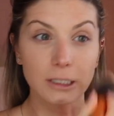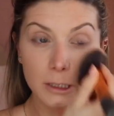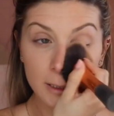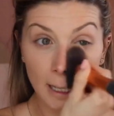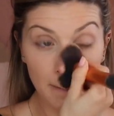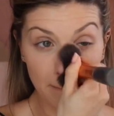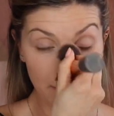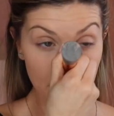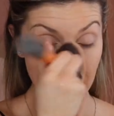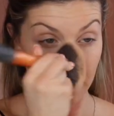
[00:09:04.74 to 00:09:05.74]
I just set
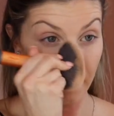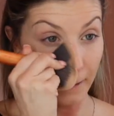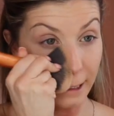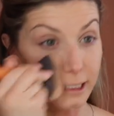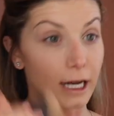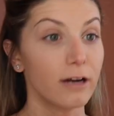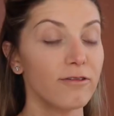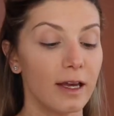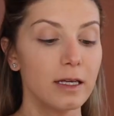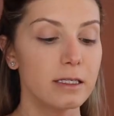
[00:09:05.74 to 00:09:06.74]
my entire
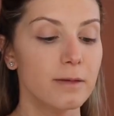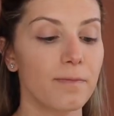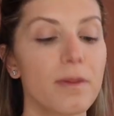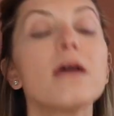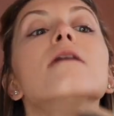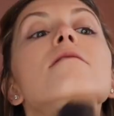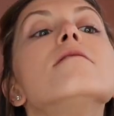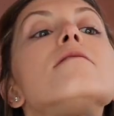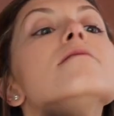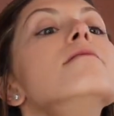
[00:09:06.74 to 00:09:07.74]
face,
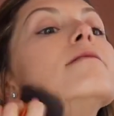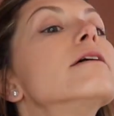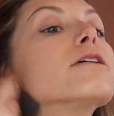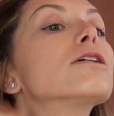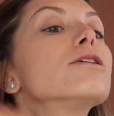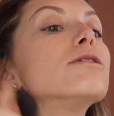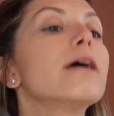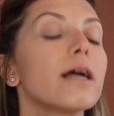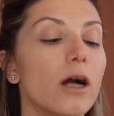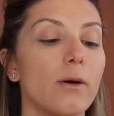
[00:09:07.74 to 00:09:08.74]

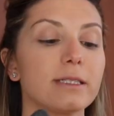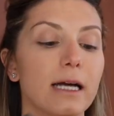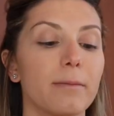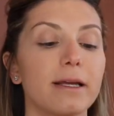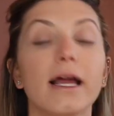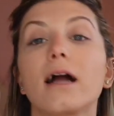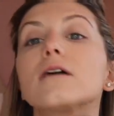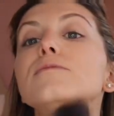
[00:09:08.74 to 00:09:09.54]
including going down my neck.